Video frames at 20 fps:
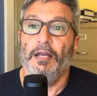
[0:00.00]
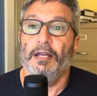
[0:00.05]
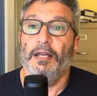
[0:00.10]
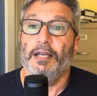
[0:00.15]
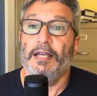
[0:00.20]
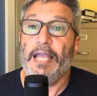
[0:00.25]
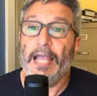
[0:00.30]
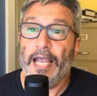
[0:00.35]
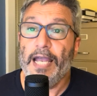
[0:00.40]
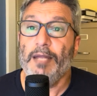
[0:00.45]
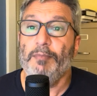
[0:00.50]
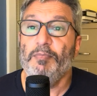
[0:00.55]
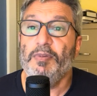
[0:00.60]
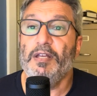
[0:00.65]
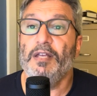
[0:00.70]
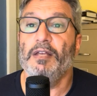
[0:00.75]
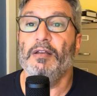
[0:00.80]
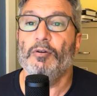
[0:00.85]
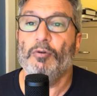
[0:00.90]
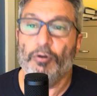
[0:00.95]
can
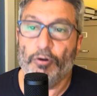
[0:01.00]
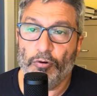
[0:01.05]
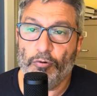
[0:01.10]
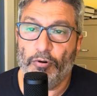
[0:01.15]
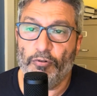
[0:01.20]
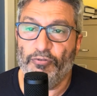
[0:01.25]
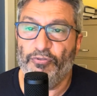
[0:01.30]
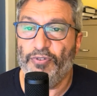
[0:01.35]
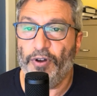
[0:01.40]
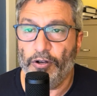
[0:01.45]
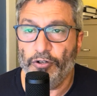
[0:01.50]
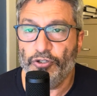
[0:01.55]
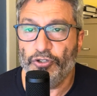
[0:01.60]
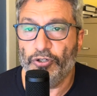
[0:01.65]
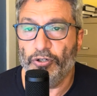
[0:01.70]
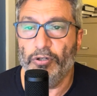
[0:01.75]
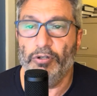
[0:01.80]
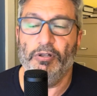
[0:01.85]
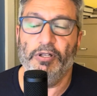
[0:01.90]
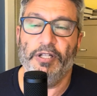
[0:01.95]
be quote unquote
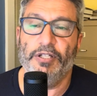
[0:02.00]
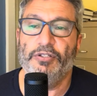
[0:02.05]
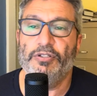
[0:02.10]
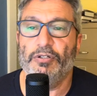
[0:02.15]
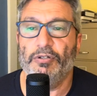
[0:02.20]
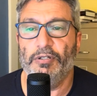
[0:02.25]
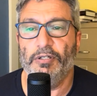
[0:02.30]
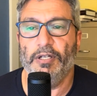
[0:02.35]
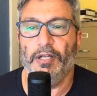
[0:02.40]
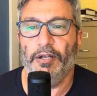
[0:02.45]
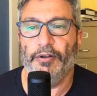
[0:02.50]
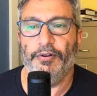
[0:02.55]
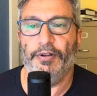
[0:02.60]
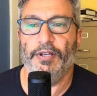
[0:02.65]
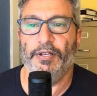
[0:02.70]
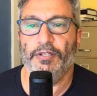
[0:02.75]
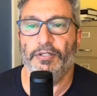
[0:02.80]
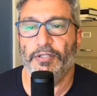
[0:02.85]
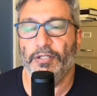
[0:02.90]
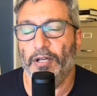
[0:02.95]
functional in certain
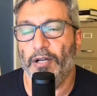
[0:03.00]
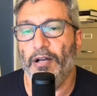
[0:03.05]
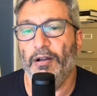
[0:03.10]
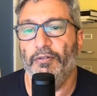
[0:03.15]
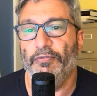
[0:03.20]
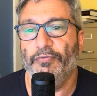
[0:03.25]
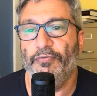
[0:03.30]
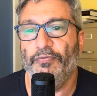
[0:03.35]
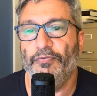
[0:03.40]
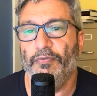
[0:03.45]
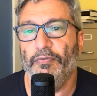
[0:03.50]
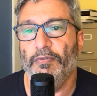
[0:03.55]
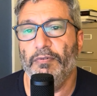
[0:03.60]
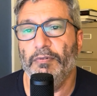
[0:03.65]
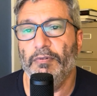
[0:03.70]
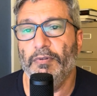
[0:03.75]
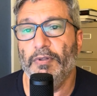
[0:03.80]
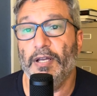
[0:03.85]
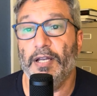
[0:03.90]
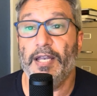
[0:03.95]
areas of
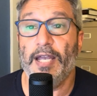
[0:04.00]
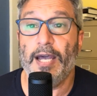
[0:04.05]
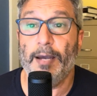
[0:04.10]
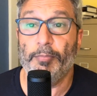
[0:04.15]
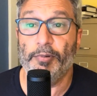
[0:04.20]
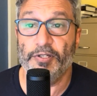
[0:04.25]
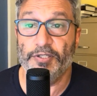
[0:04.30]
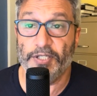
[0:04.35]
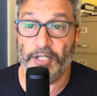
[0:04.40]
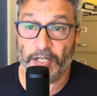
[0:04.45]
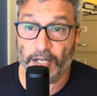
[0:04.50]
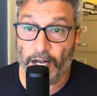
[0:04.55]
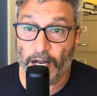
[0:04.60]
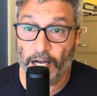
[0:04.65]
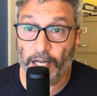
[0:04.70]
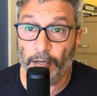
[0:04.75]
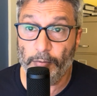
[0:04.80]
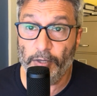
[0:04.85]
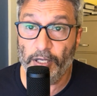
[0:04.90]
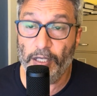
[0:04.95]
the capitalist
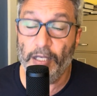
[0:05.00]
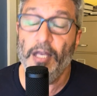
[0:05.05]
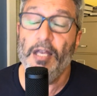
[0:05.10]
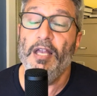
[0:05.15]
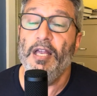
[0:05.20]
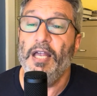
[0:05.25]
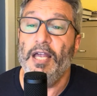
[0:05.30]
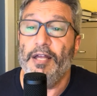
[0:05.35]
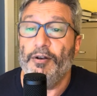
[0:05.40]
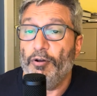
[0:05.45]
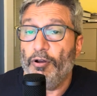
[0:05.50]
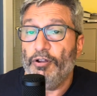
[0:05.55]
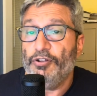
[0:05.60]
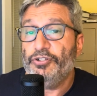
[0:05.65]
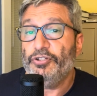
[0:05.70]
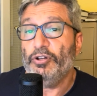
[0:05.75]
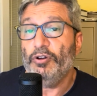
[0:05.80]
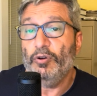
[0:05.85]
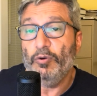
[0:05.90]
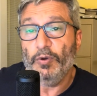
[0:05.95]
economy, and
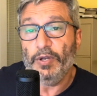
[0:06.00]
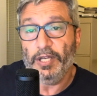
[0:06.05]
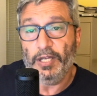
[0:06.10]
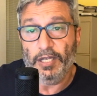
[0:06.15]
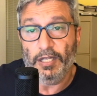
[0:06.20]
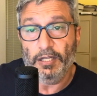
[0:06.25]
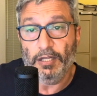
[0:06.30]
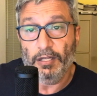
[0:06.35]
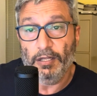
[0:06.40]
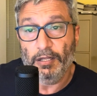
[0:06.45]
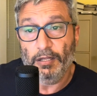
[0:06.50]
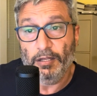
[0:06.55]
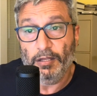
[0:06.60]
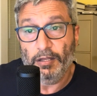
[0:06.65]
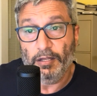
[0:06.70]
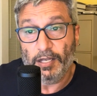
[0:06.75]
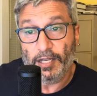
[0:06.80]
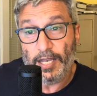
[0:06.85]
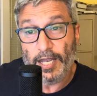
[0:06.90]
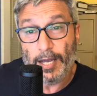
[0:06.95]
also in
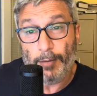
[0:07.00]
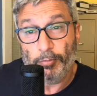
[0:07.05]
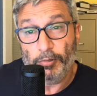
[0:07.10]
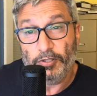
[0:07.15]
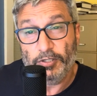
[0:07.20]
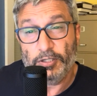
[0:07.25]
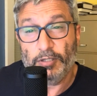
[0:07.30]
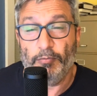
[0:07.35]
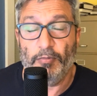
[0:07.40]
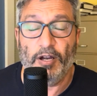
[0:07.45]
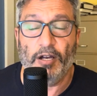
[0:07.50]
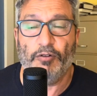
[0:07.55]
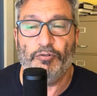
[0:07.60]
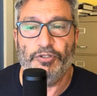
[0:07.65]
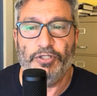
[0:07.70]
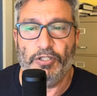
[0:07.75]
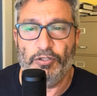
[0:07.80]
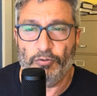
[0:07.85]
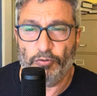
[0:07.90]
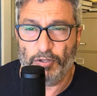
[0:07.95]
the capitalist
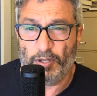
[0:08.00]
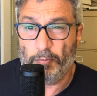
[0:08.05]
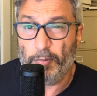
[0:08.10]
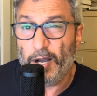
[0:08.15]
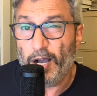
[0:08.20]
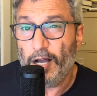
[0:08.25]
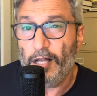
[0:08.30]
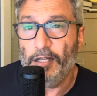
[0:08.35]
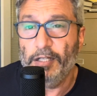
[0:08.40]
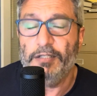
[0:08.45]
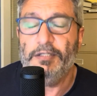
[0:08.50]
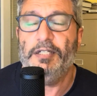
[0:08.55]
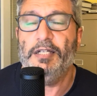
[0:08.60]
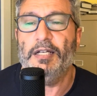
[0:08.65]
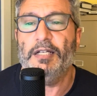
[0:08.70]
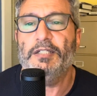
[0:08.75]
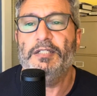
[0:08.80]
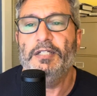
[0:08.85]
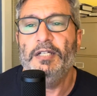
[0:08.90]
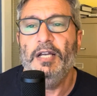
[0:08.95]
democracies or the
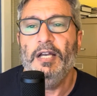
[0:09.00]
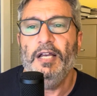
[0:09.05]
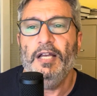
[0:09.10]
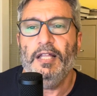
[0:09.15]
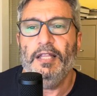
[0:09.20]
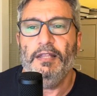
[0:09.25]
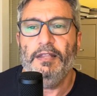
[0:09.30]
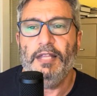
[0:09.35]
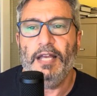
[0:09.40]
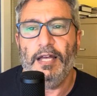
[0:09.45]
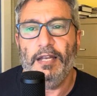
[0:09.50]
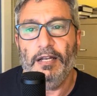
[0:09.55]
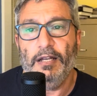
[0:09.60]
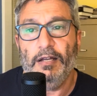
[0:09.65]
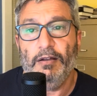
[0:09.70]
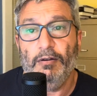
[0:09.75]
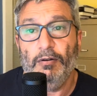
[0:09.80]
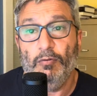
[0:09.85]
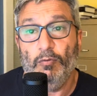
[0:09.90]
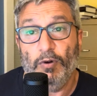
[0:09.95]
politics that
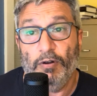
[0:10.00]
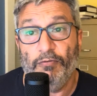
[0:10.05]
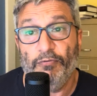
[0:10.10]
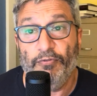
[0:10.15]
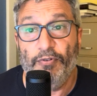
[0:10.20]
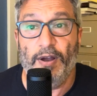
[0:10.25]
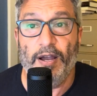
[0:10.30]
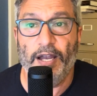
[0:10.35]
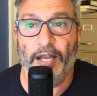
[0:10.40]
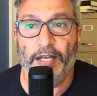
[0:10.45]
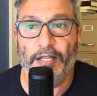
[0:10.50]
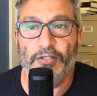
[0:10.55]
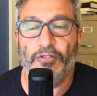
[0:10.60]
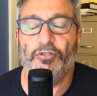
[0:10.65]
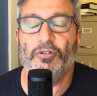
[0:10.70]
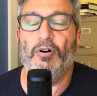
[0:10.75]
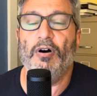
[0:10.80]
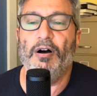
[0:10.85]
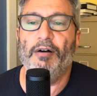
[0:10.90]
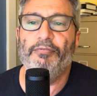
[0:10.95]
one finds
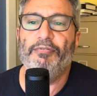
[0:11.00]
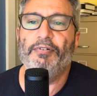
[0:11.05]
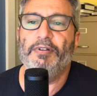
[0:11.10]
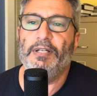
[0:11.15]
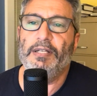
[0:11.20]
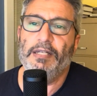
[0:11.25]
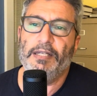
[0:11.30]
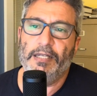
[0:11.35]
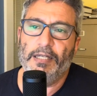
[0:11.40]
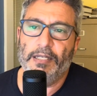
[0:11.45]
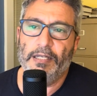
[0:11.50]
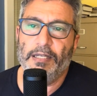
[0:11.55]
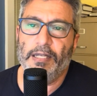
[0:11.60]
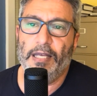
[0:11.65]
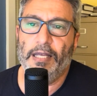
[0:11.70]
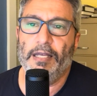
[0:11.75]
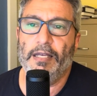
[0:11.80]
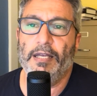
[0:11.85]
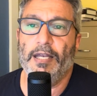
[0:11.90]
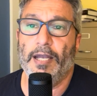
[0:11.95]
often in
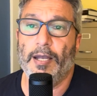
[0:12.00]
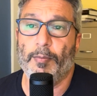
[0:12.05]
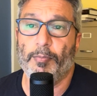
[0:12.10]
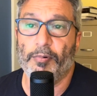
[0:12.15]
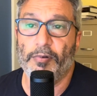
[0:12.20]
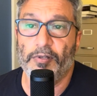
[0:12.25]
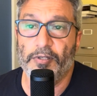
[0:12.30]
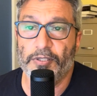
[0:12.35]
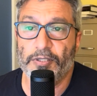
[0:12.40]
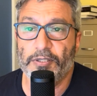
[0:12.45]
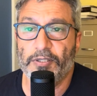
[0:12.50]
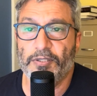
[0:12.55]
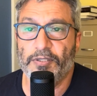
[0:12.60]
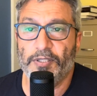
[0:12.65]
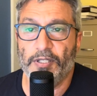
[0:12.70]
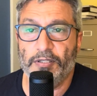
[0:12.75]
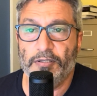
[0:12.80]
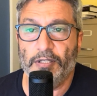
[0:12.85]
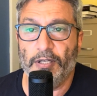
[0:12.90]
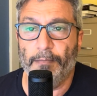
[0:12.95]
a capitalist
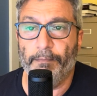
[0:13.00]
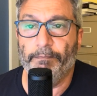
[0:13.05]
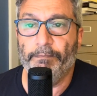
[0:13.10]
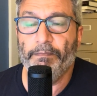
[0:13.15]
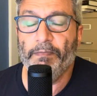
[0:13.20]
system.